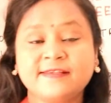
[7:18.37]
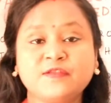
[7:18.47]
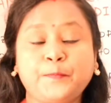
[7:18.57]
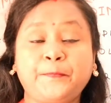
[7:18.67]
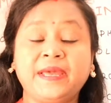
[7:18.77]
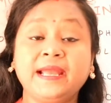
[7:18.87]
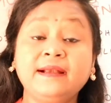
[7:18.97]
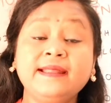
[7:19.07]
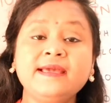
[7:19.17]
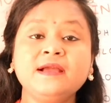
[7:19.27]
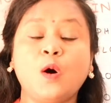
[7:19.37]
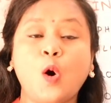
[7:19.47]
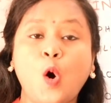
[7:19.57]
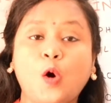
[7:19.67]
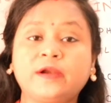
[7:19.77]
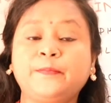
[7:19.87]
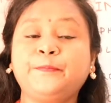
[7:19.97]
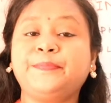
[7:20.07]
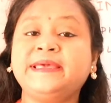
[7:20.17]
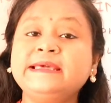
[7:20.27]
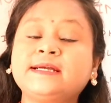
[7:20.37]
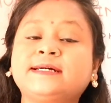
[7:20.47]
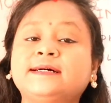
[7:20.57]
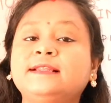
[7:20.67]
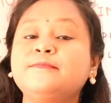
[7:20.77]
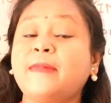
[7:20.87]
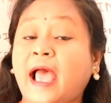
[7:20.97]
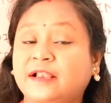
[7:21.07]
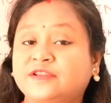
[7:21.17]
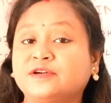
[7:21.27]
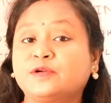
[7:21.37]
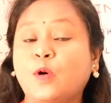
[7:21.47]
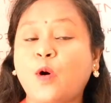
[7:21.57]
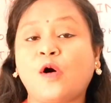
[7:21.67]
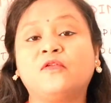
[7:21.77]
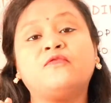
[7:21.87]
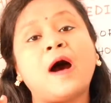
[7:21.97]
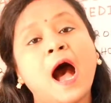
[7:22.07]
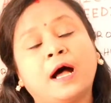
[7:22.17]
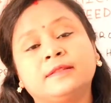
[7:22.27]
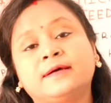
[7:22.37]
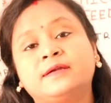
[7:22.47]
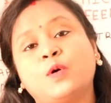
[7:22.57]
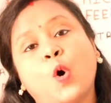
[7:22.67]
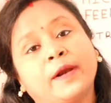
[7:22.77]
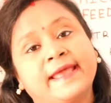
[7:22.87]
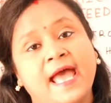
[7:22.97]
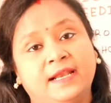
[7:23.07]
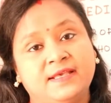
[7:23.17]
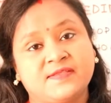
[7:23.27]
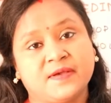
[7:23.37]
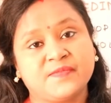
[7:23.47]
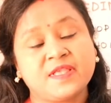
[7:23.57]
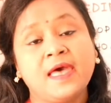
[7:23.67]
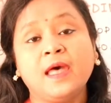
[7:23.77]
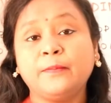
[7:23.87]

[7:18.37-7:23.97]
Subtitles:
is feeding on fecal matter of other organisms.